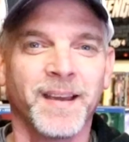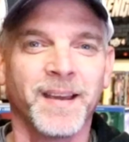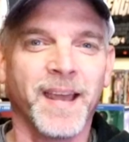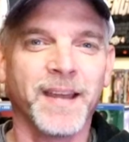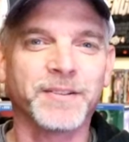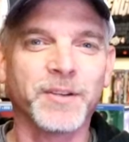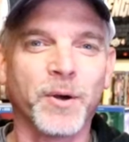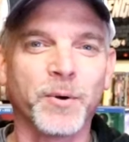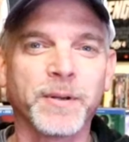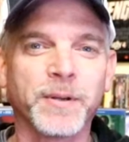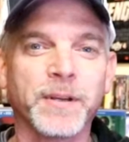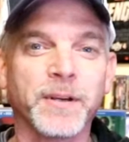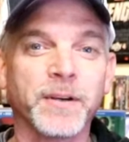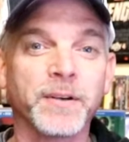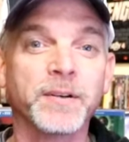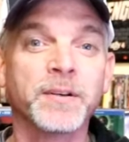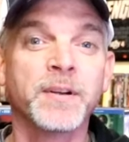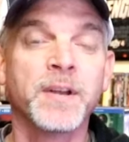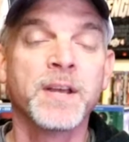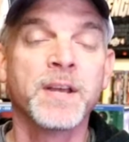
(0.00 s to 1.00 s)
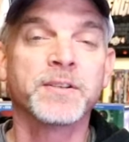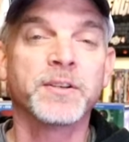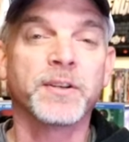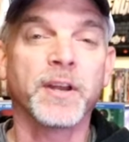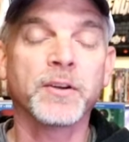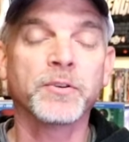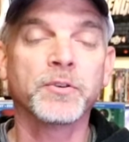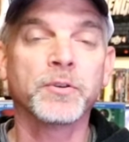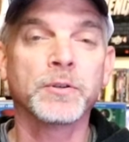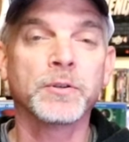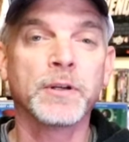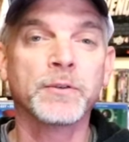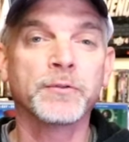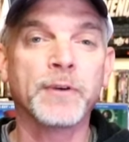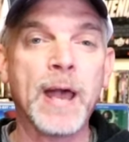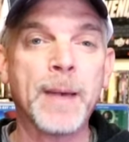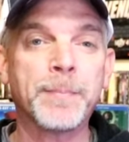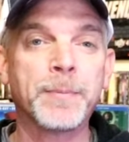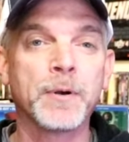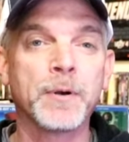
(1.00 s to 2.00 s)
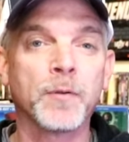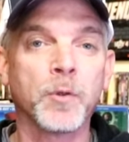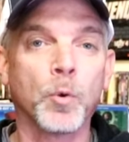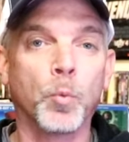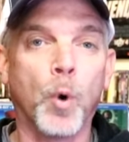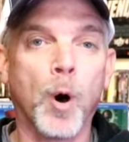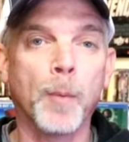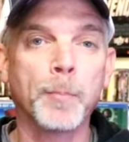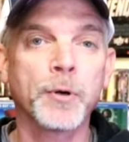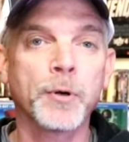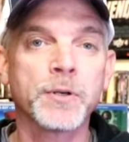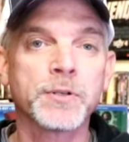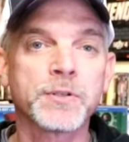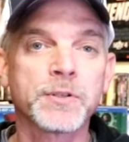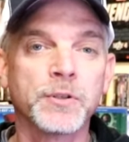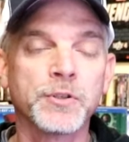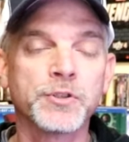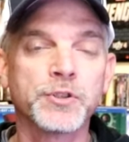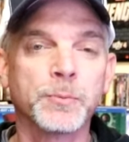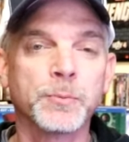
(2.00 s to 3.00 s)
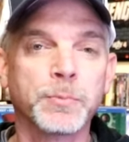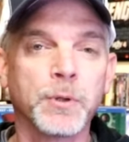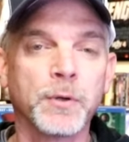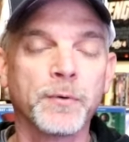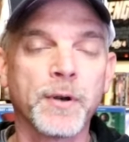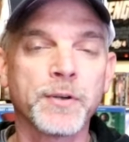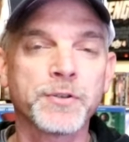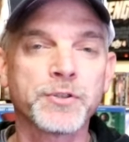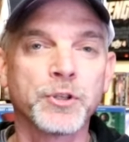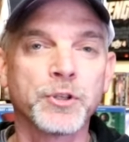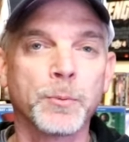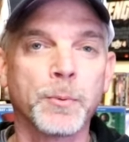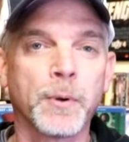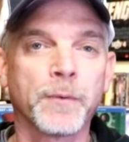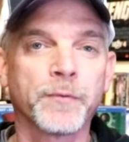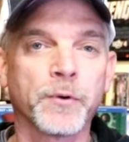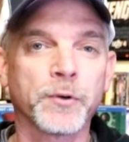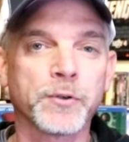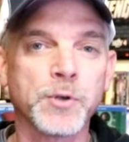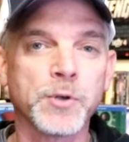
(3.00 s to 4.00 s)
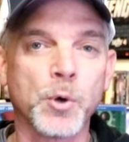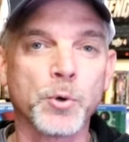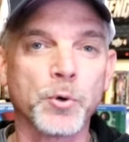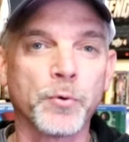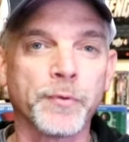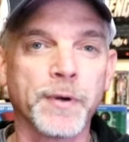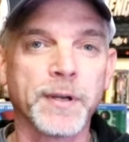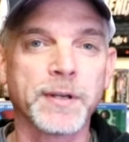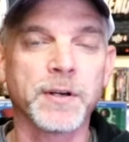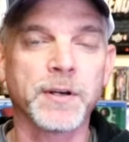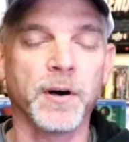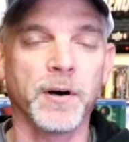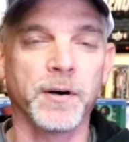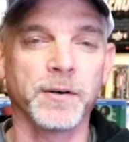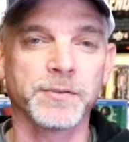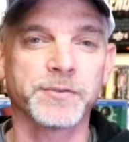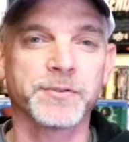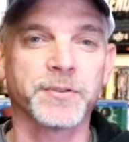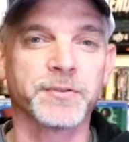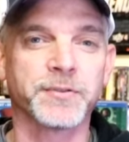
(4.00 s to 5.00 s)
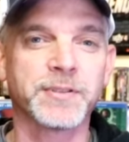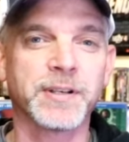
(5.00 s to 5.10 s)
Hey, Tony here. Today I'm going to do an unwrapping of the Walmart exclusive Blu-ray Steelbook for Total Recall, so